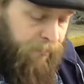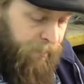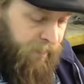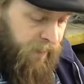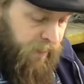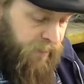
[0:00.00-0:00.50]

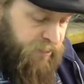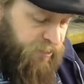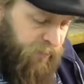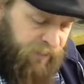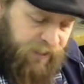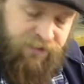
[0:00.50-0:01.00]
So
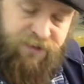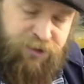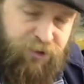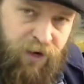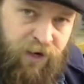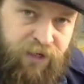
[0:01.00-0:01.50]
I'm going to get this
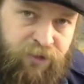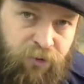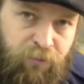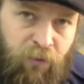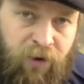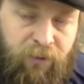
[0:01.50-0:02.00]
drawing to
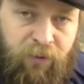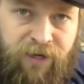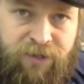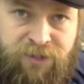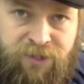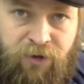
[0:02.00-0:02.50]
a point where I can
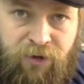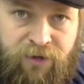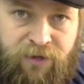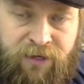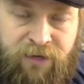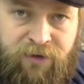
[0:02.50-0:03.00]
start
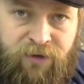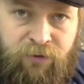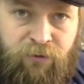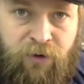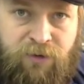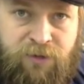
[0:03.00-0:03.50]
giving you
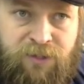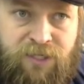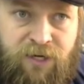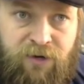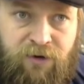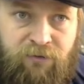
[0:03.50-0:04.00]

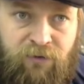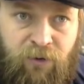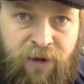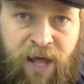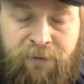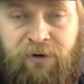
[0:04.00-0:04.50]
those
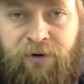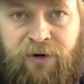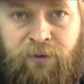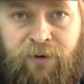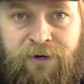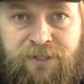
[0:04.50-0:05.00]
vocabulary
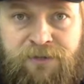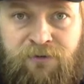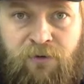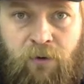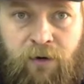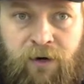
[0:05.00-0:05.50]
words
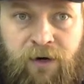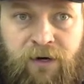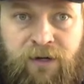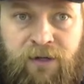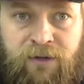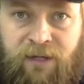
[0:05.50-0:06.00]
for
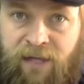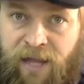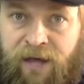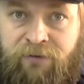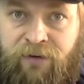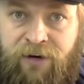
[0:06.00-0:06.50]
the
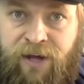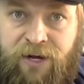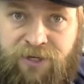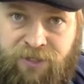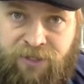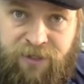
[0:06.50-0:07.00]
line
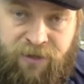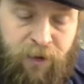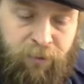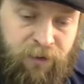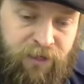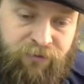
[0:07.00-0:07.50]
variation and the
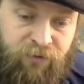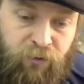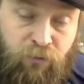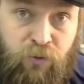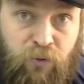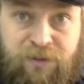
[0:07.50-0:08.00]
couple of different
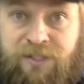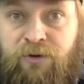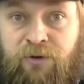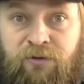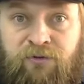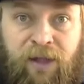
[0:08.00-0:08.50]
rules that you
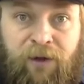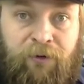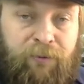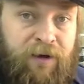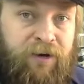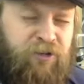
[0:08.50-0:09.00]
can follow to
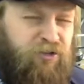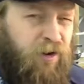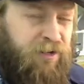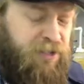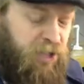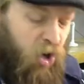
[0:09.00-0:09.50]
make your
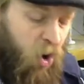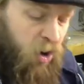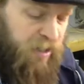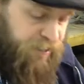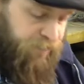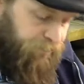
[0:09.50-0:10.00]
drawings look
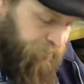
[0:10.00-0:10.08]
awesome.